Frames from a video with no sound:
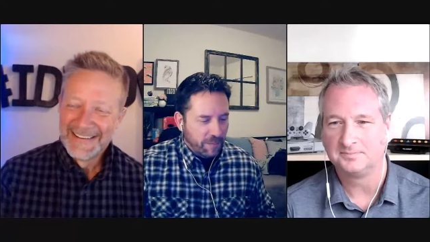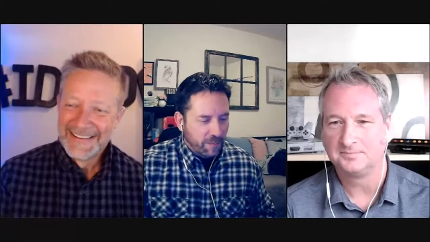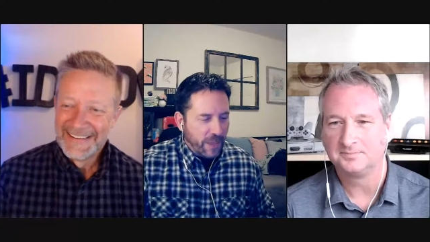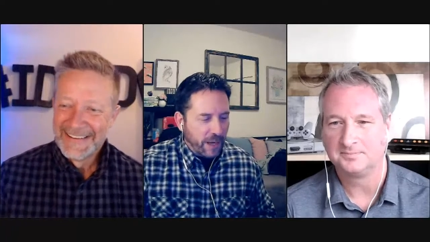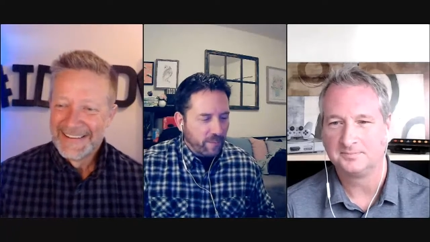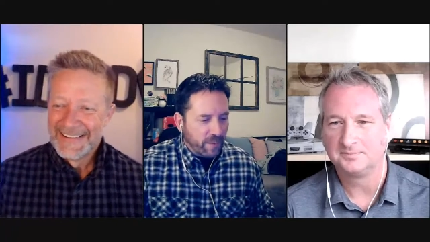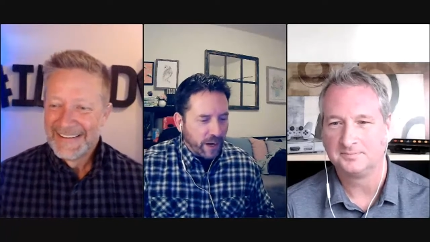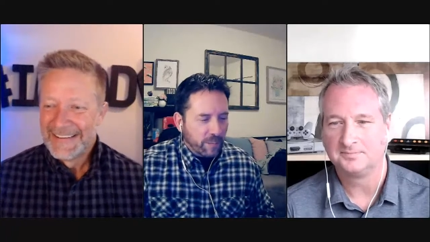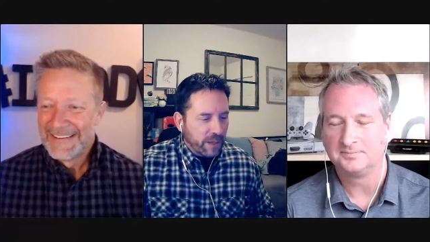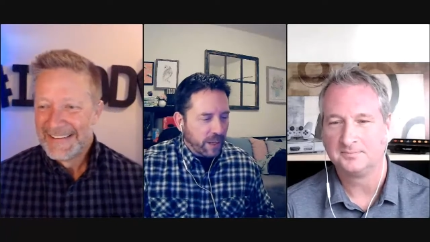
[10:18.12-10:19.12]
Speaker 1: that
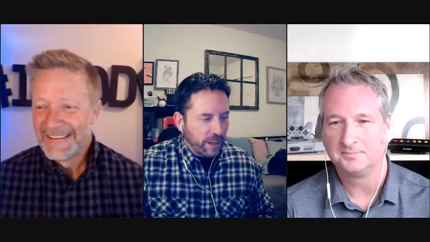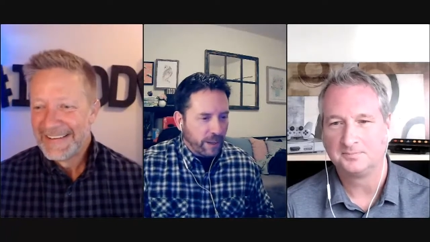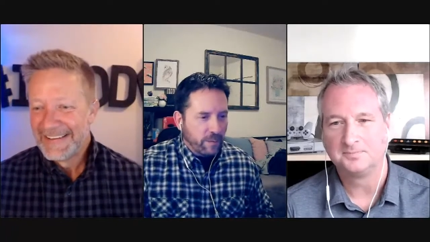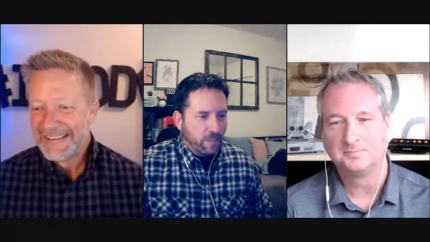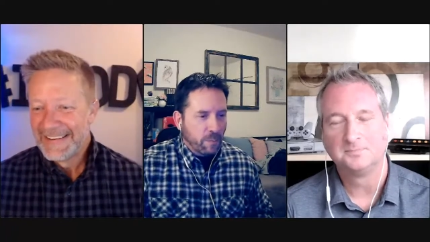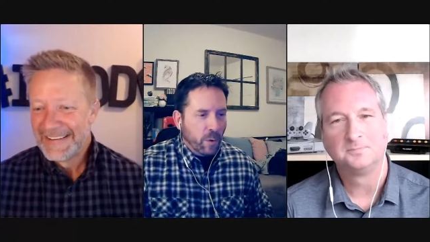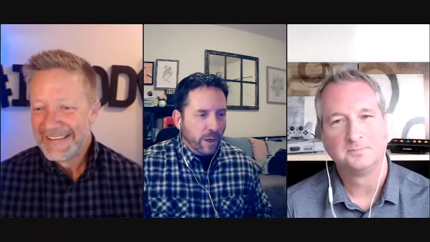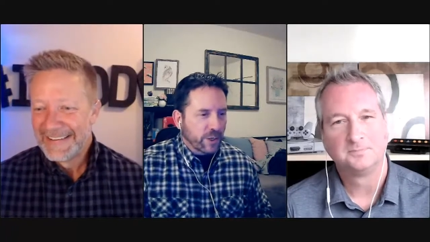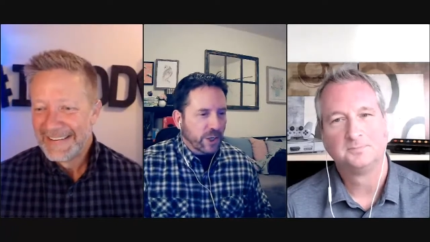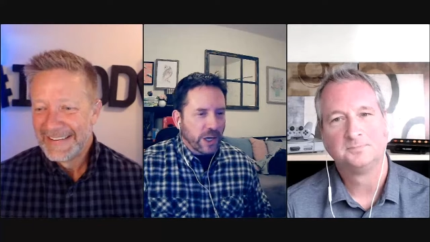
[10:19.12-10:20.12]
environment and then
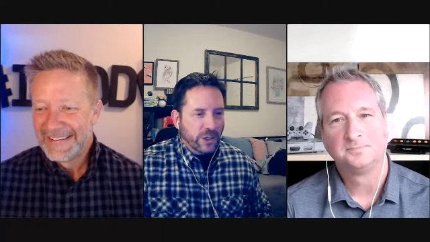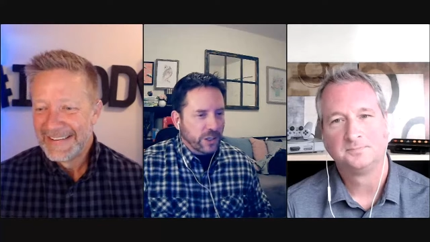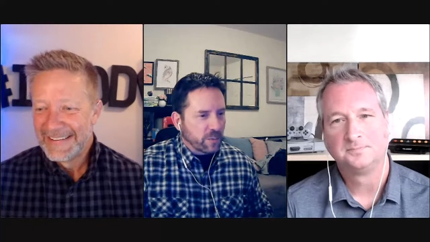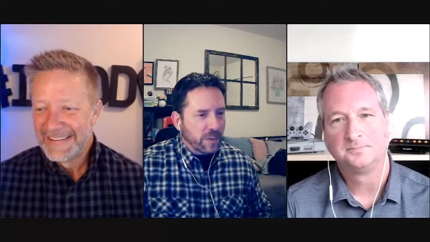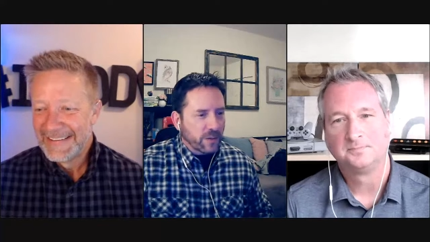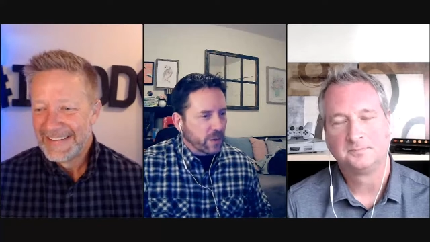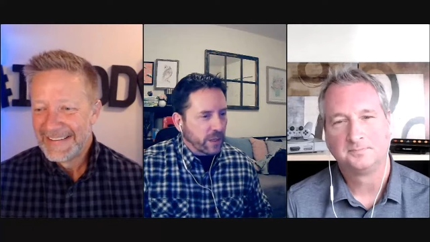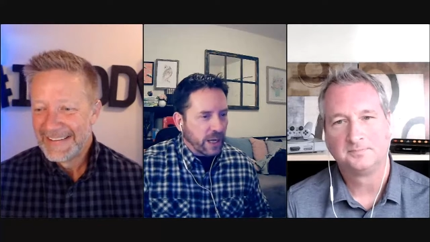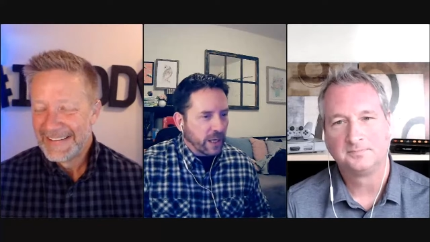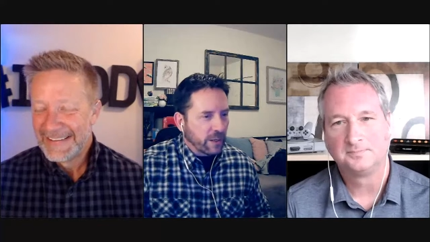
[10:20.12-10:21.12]
work to change it as best we
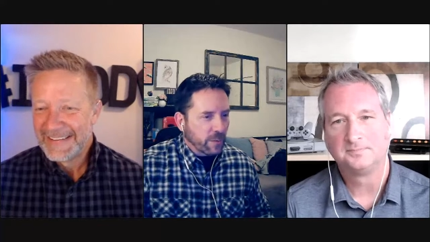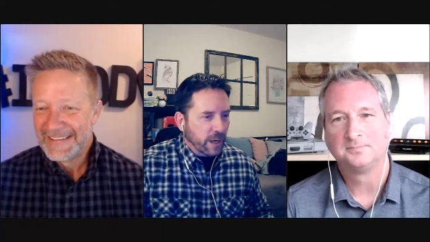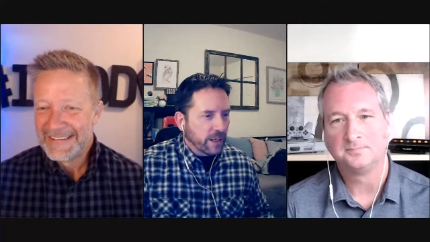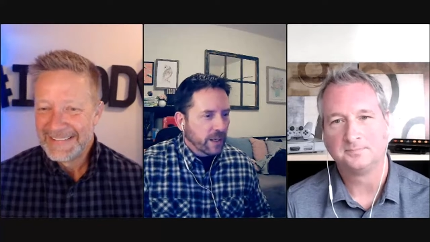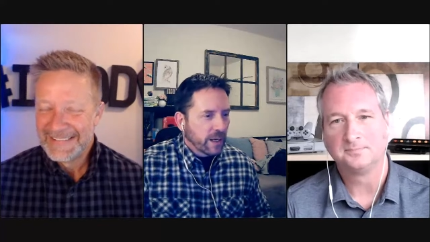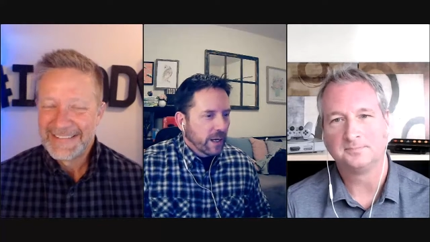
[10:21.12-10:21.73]
can, right?